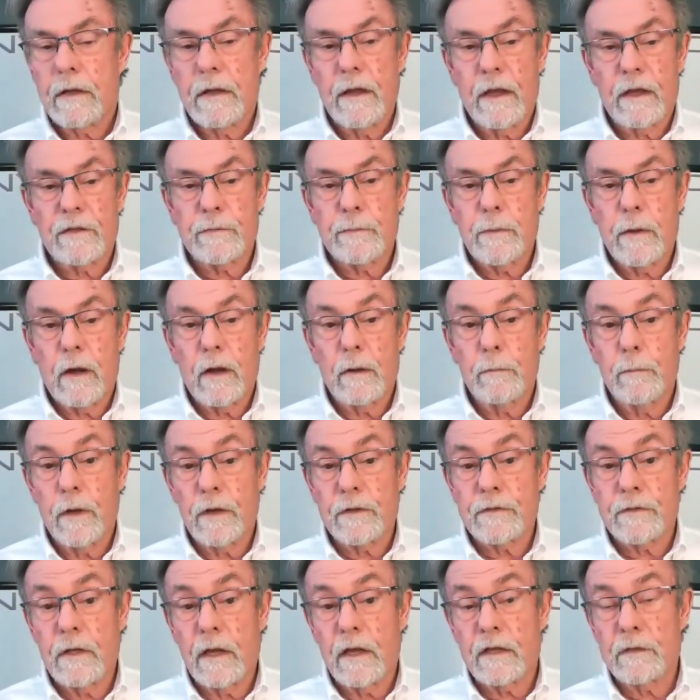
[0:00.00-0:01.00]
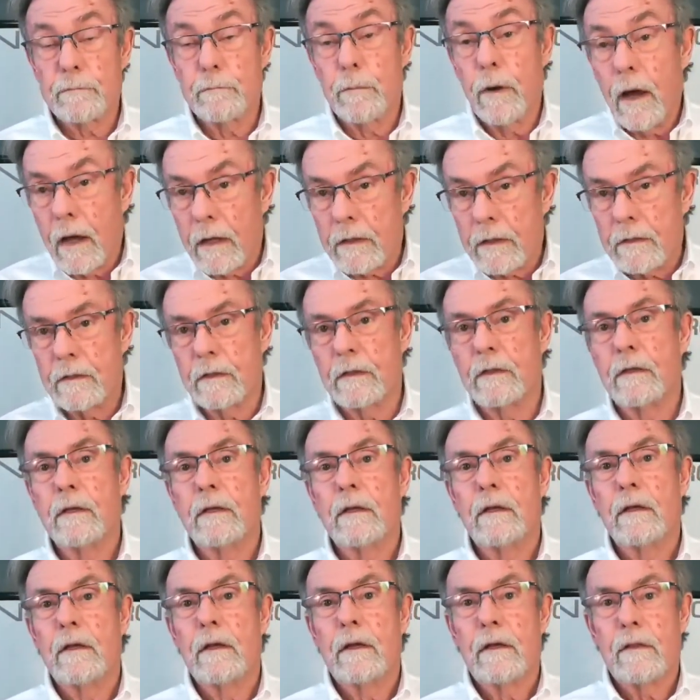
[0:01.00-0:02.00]
gas powered Mustang, but
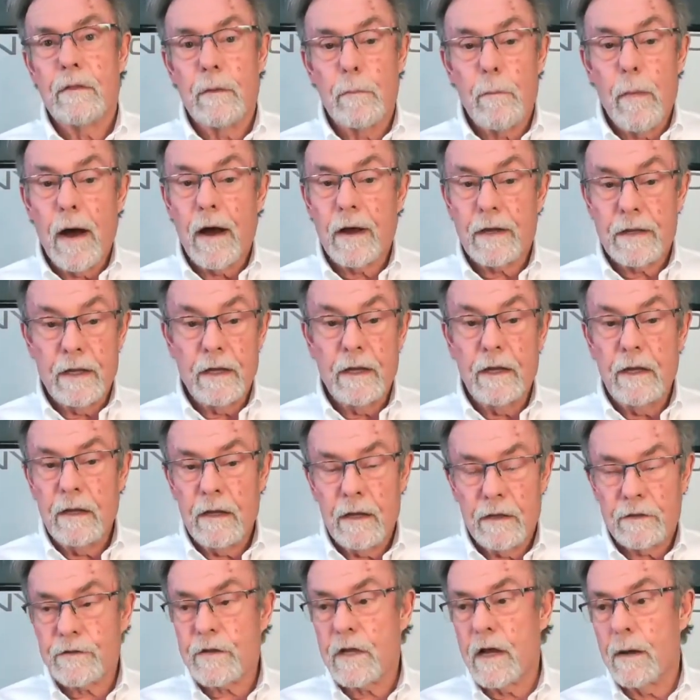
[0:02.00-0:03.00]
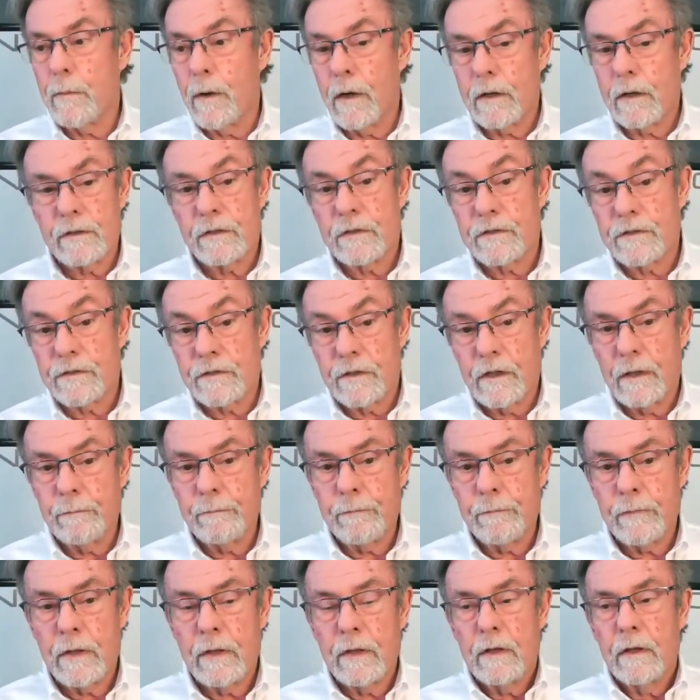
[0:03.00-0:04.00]
the Mach E has come onto the
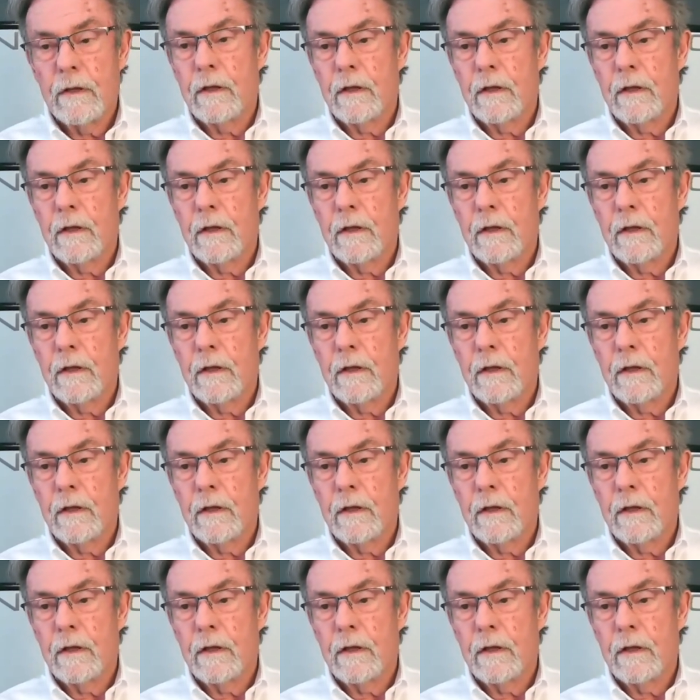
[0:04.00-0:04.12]
scene,